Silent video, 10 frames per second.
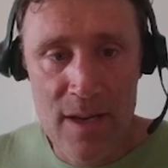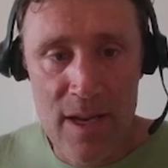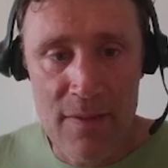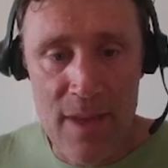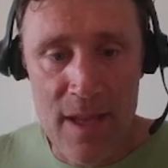
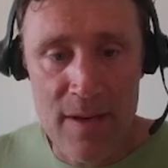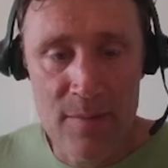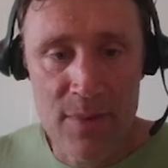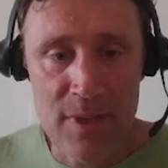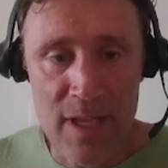And then
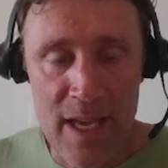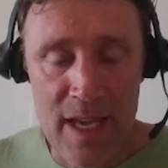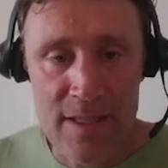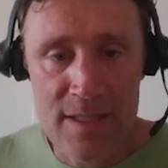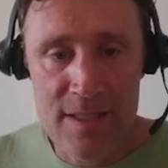
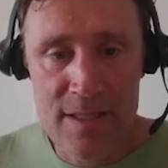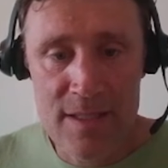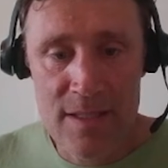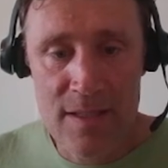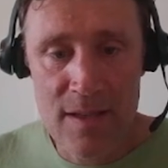plants
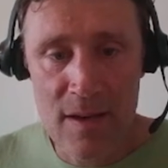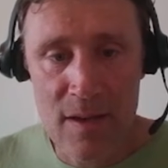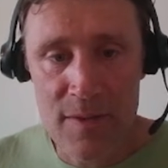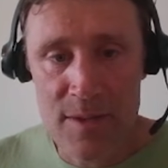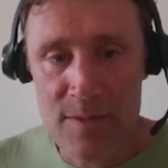
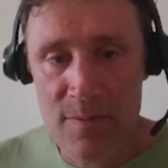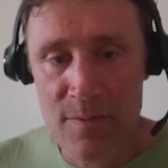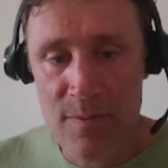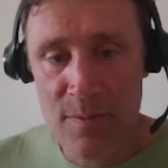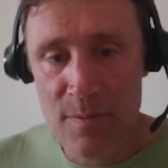on this
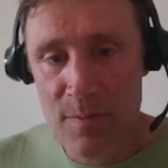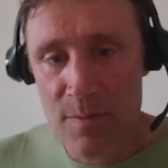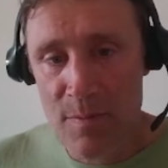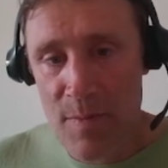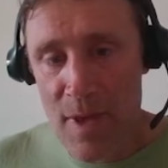
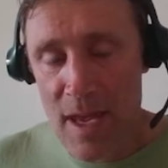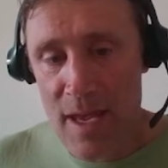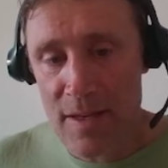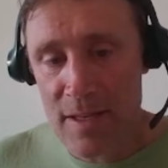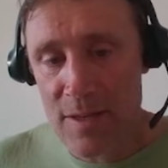
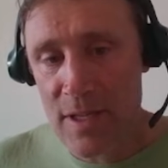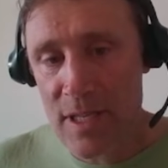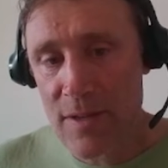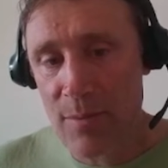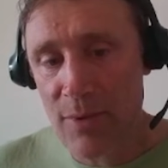end. And you can
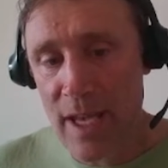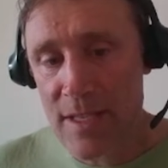either plant